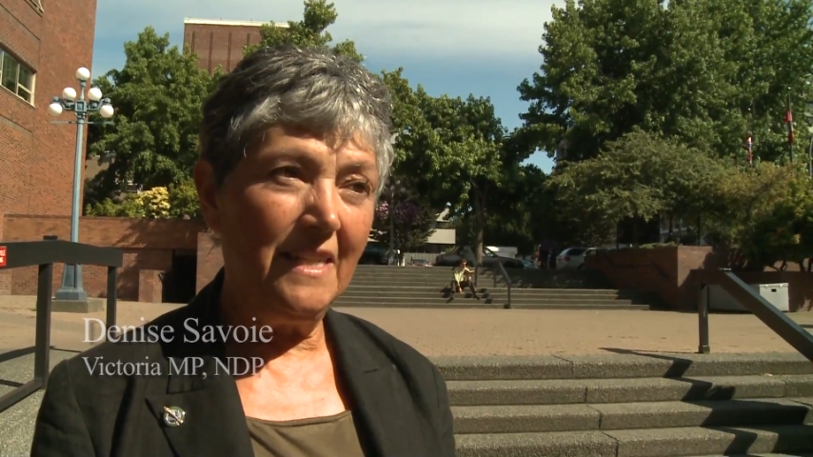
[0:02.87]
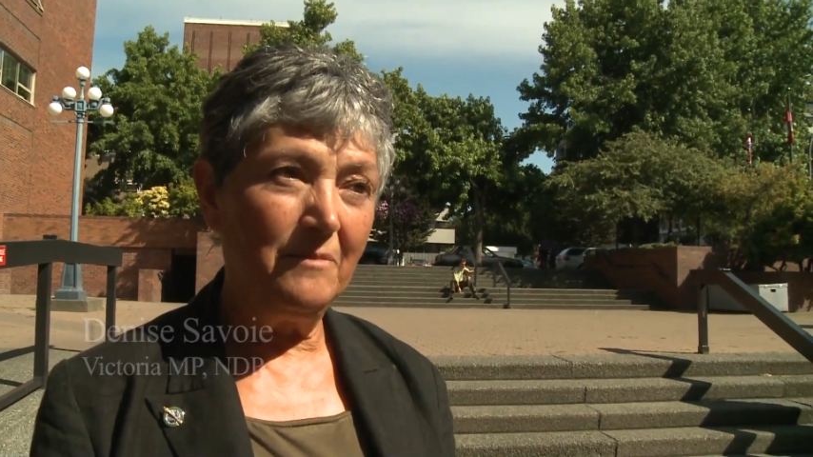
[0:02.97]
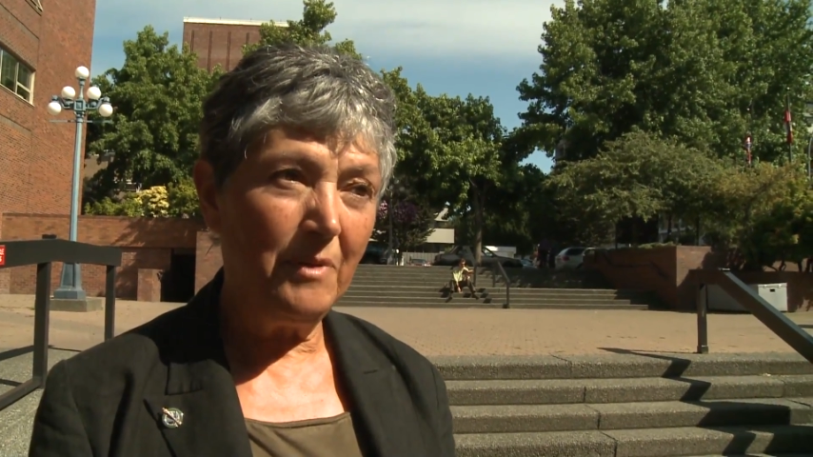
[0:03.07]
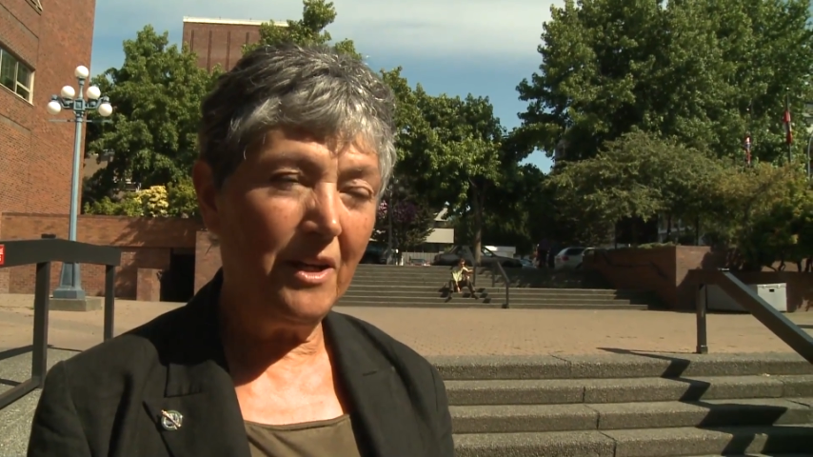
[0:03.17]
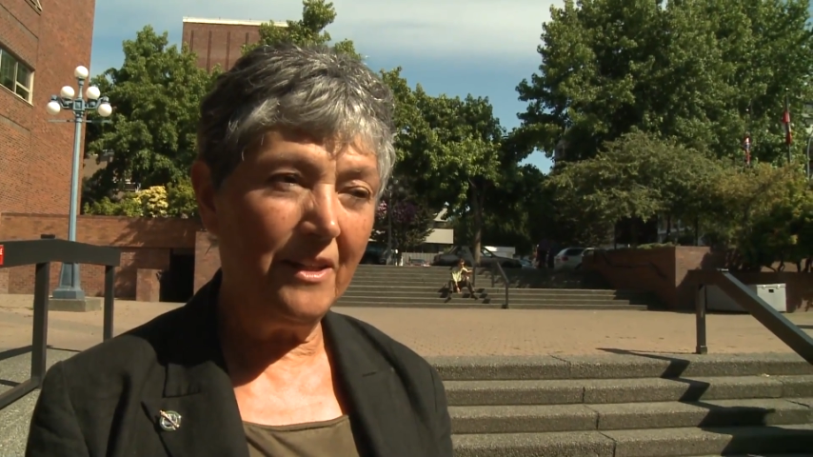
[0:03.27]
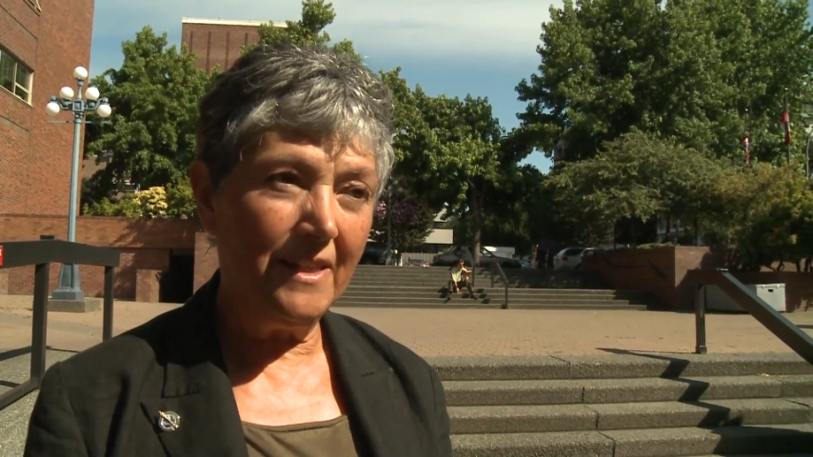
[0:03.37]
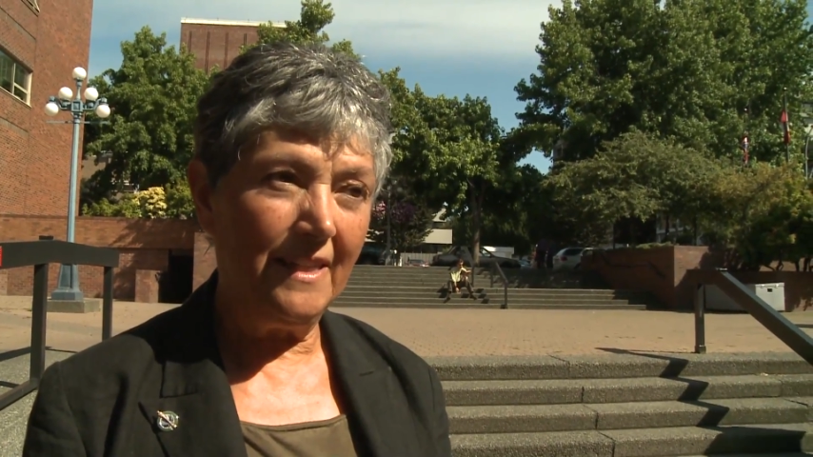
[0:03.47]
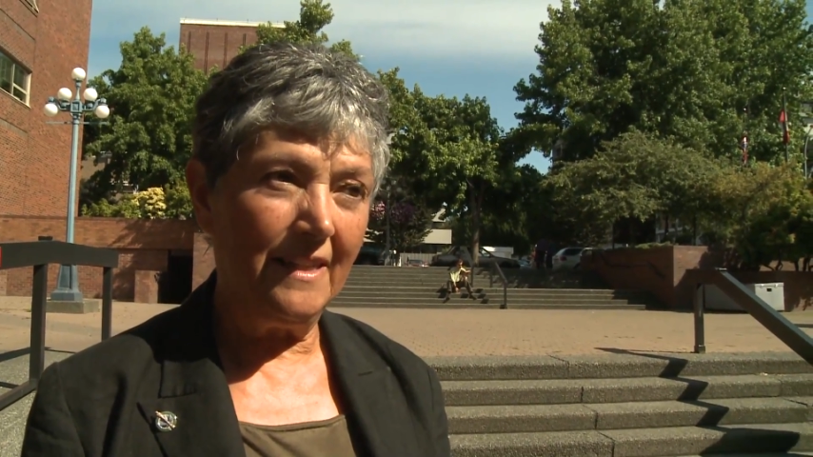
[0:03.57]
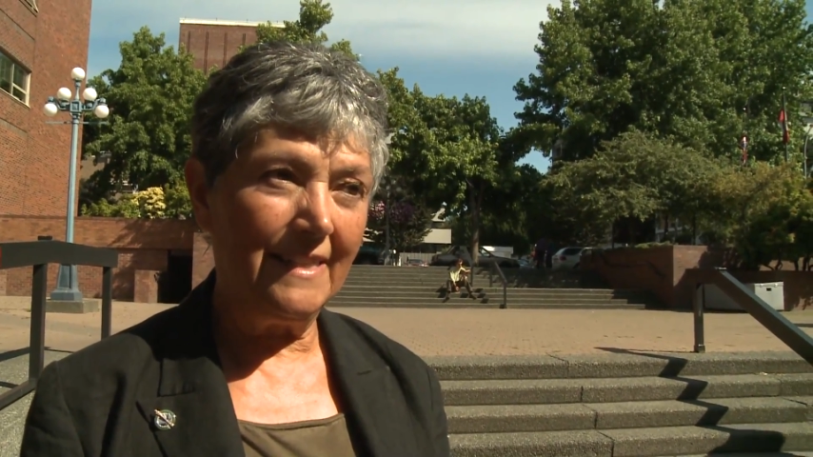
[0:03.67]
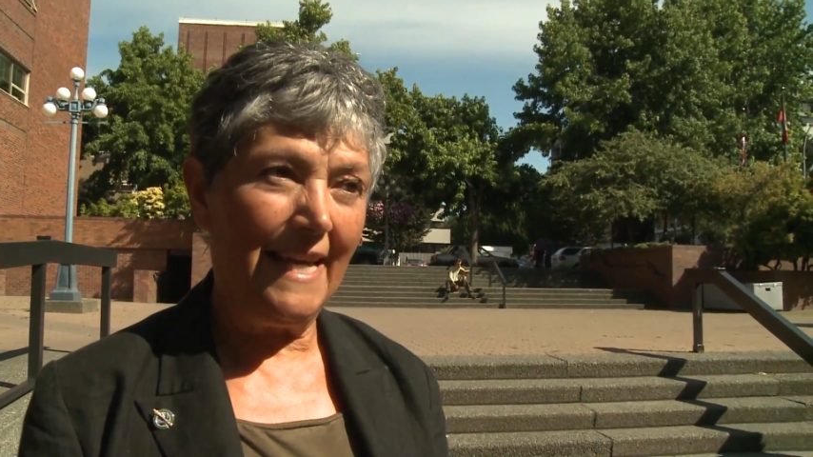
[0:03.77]
in
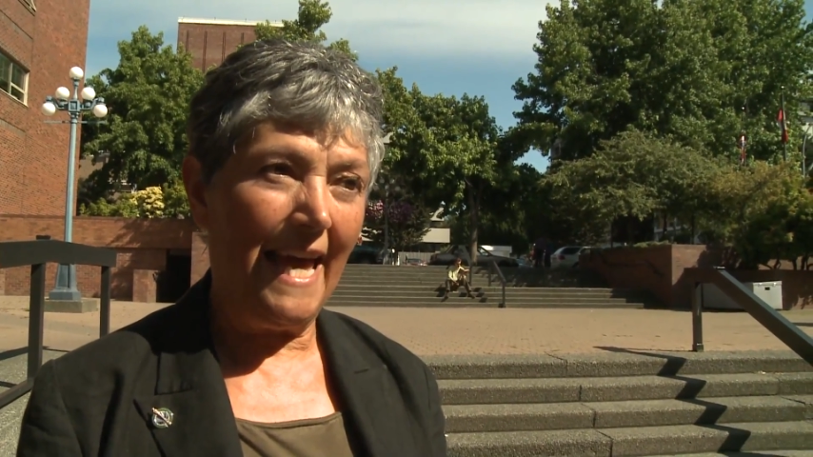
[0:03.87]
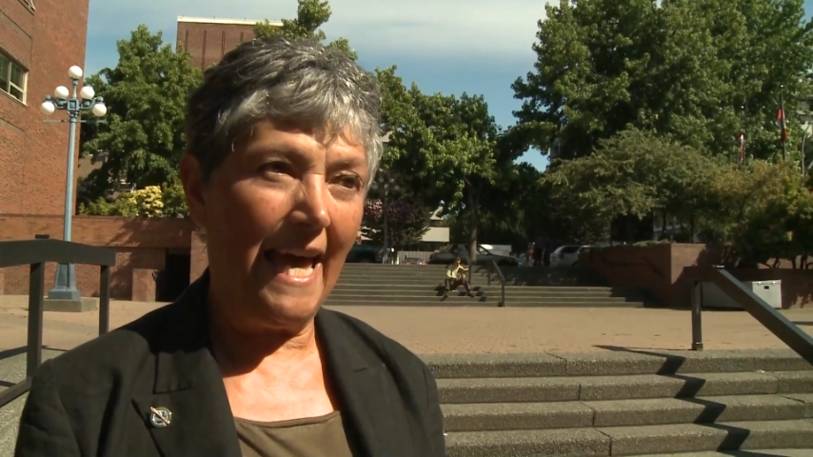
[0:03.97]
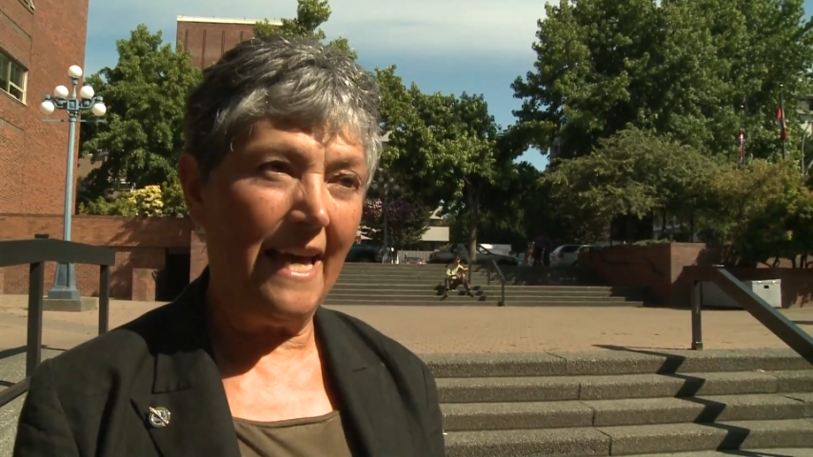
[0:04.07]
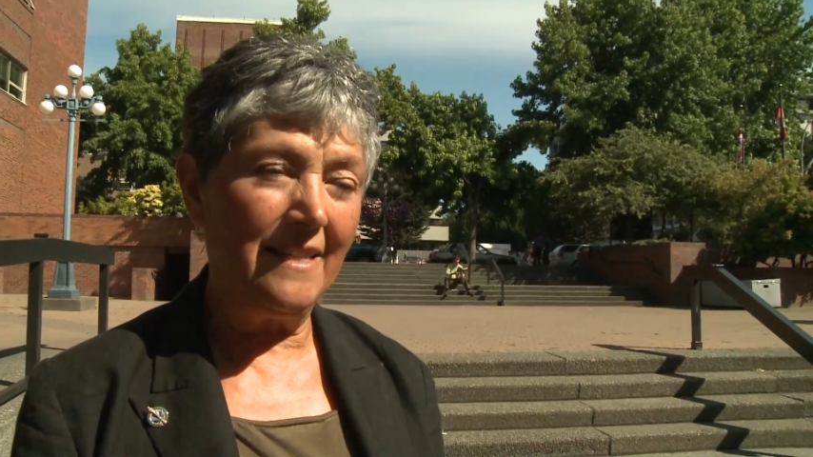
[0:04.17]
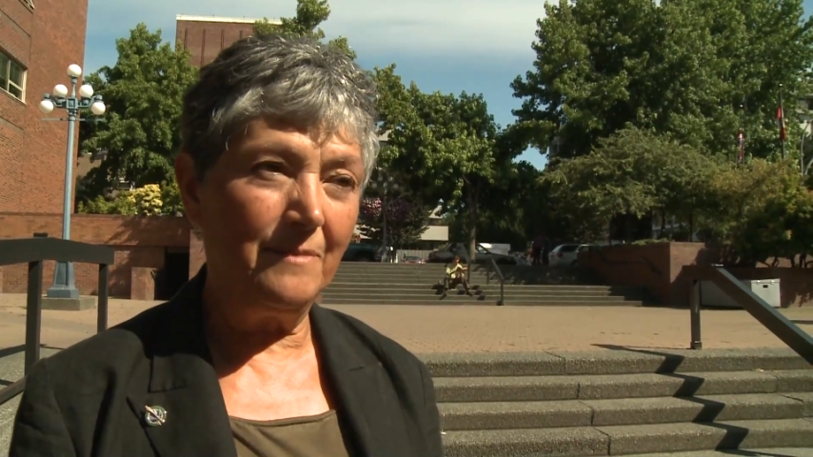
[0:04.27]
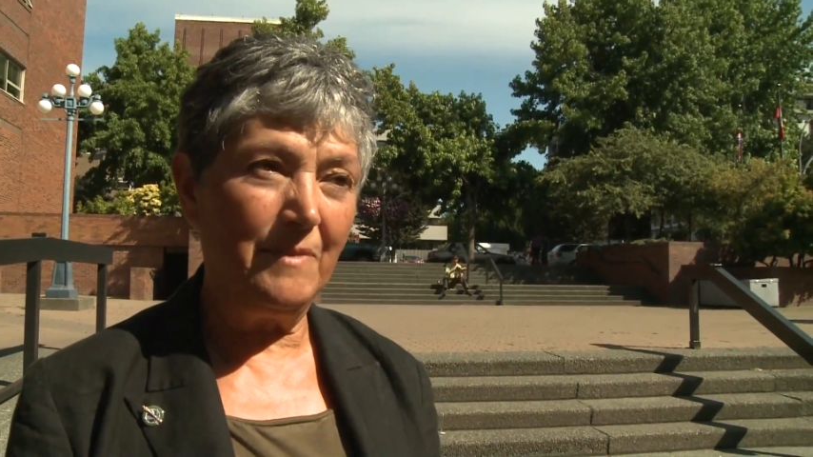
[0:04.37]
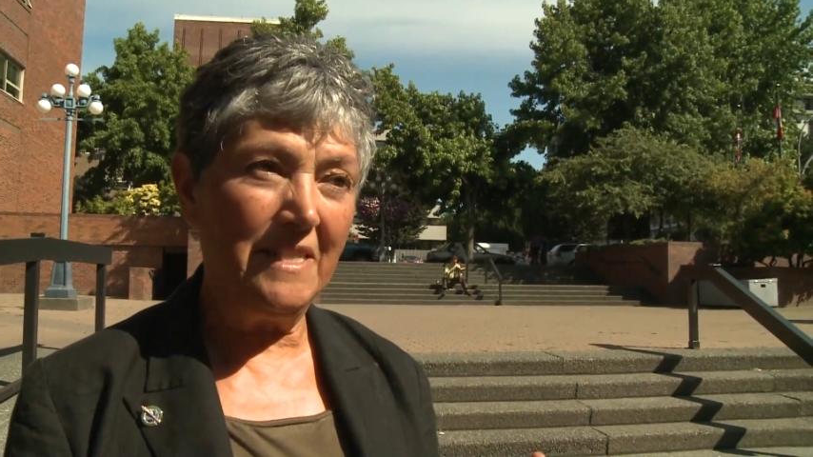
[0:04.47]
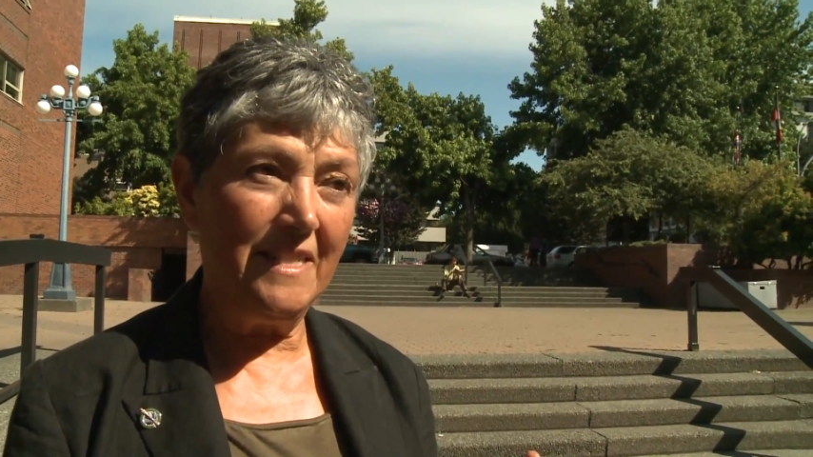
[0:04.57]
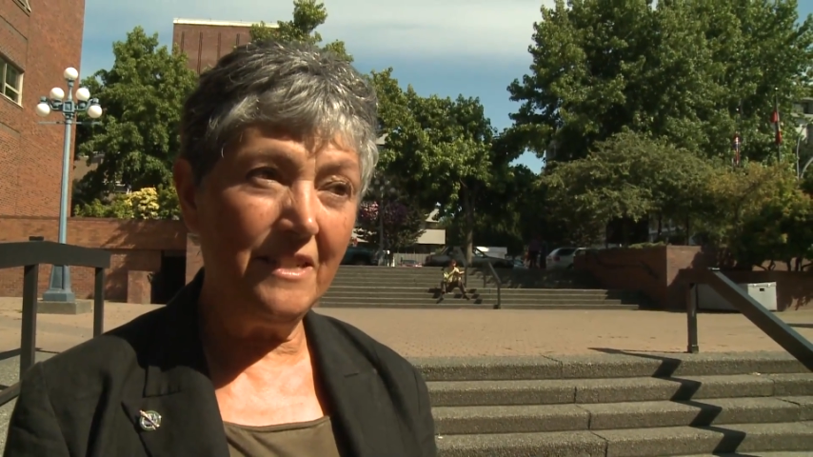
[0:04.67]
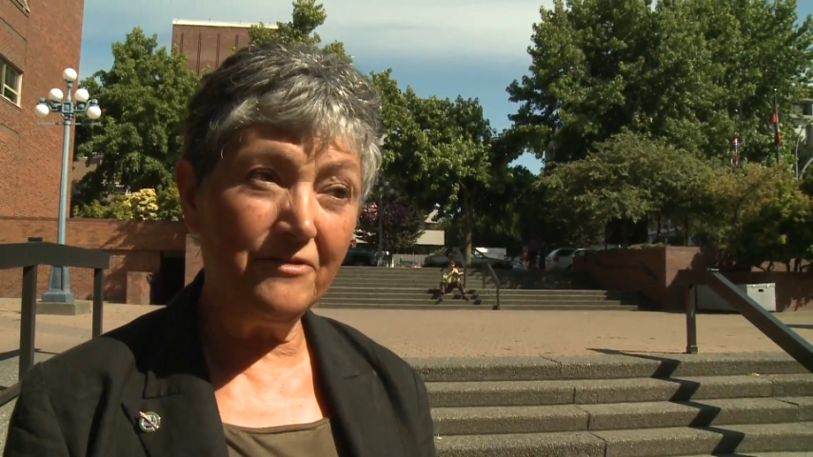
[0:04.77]
politics has
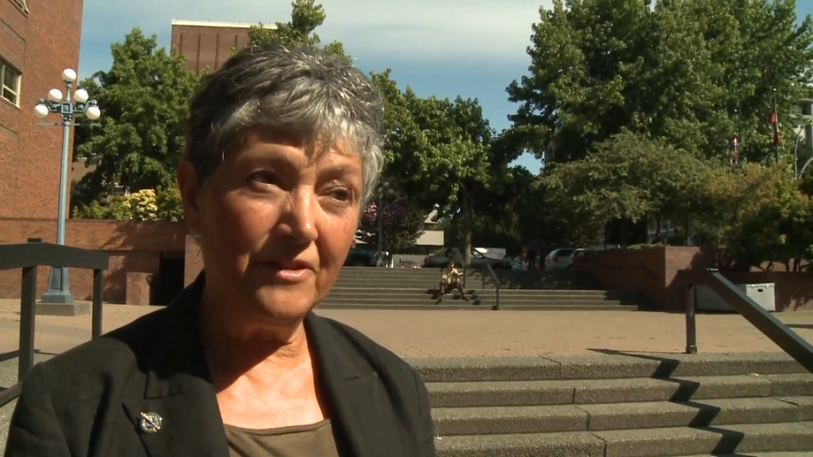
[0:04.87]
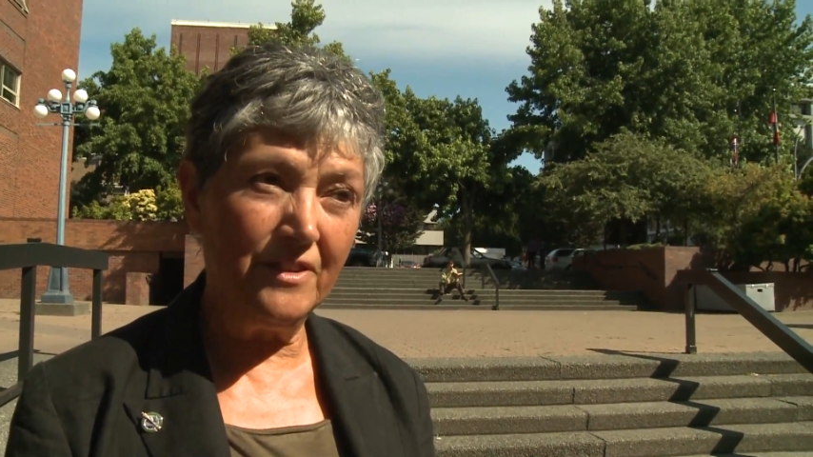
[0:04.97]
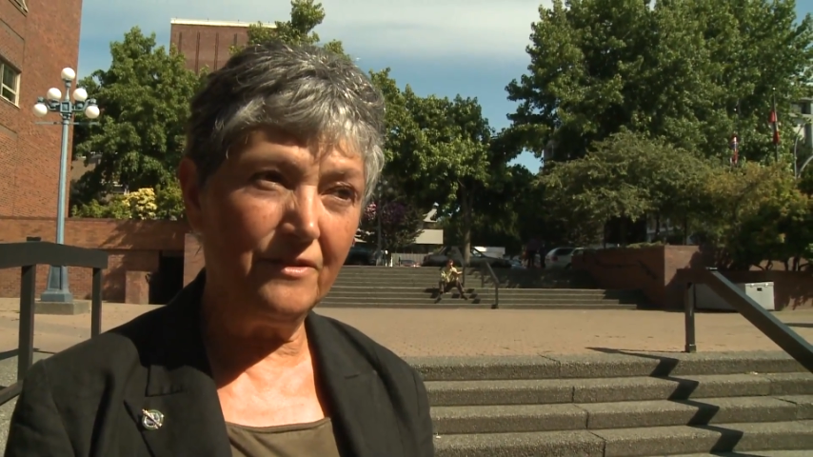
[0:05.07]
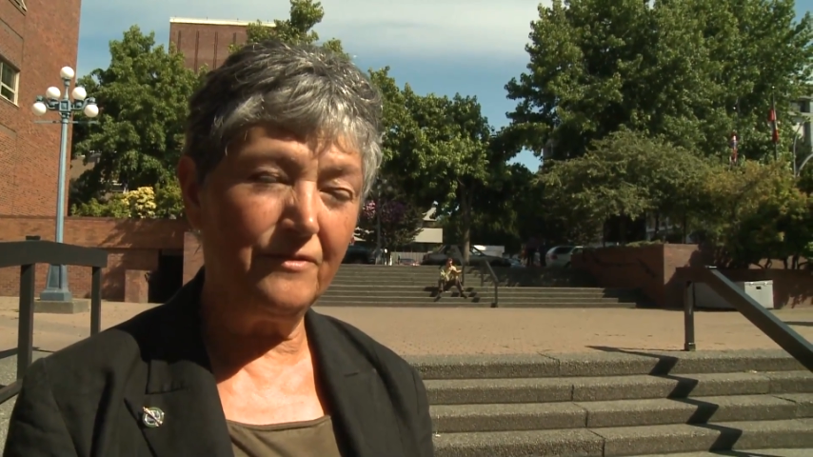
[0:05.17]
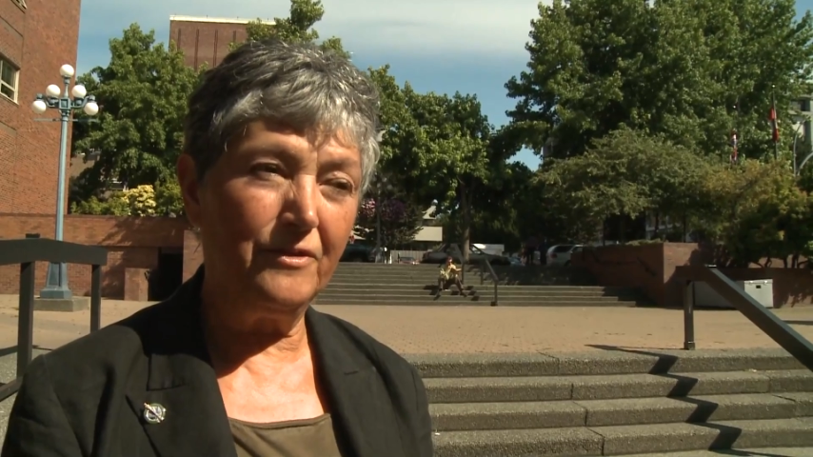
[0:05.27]
been different